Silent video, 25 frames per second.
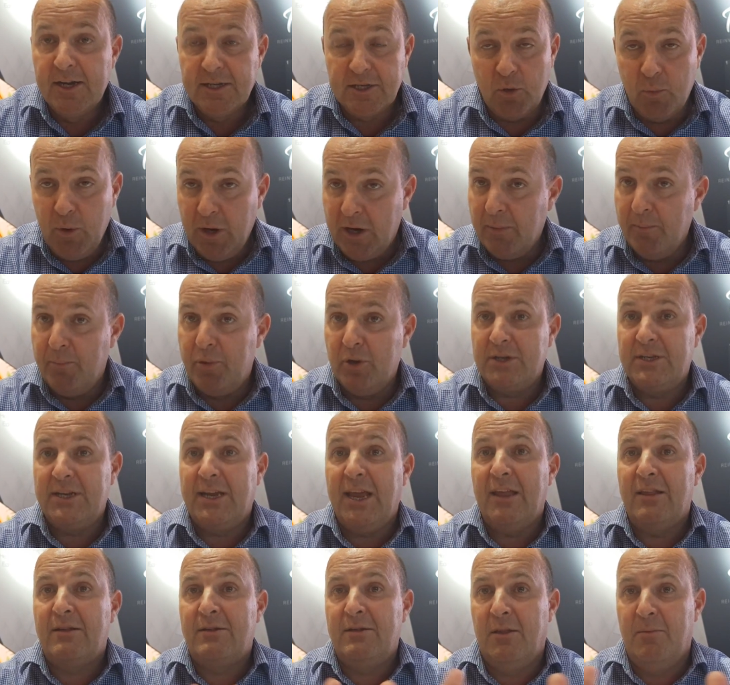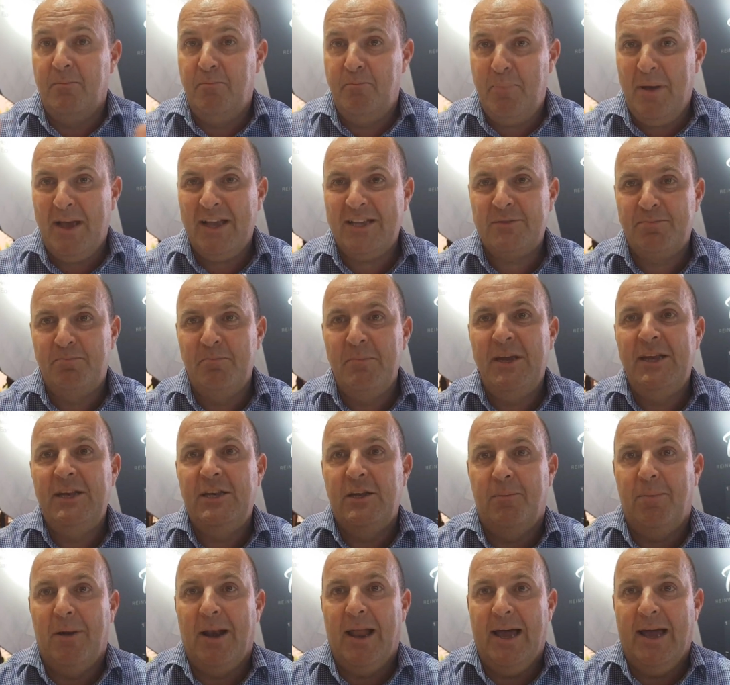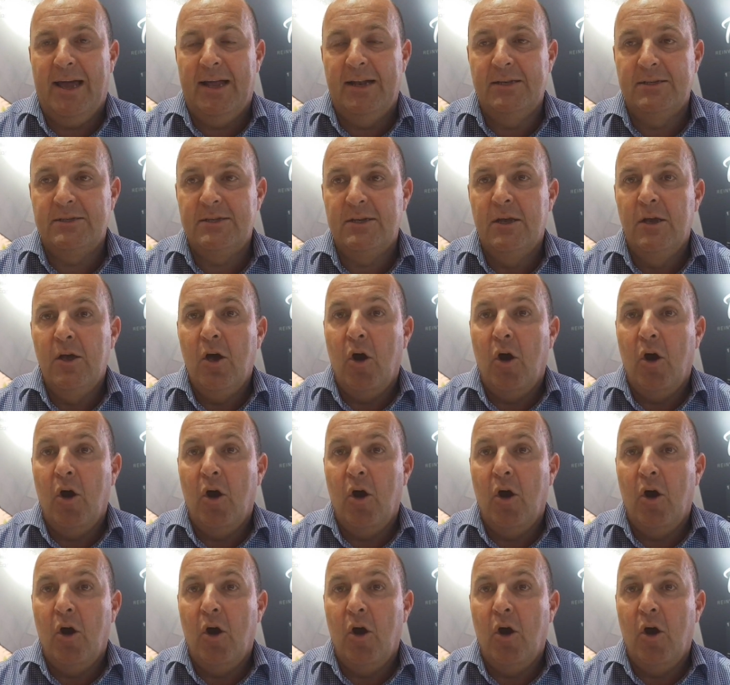So we can put together the best media plans